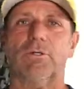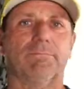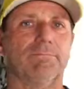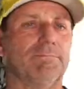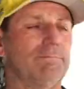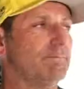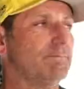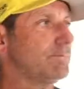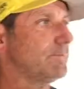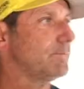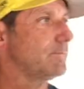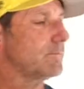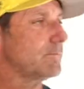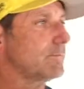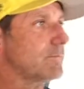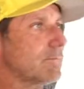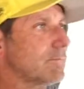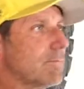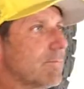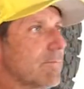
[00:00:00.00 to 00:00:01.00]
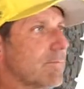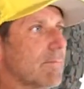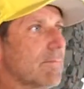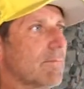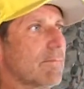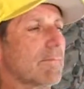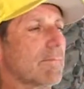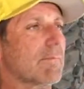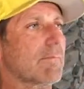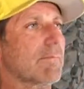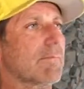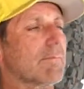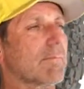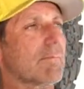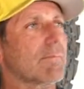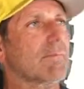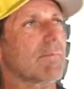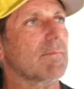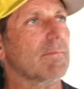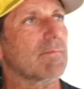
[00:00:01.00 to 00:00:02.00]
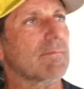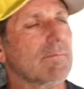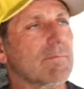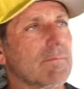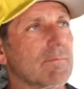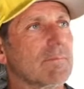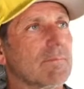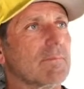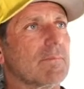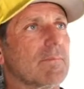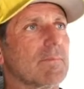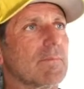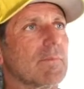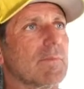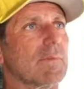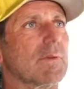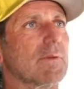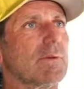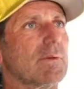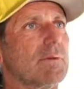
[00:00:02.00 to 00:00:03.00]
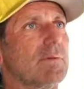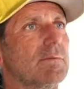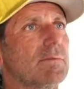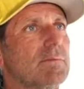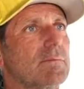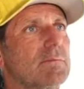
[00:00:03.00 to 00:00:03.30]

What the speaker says: In between wanting a 40-60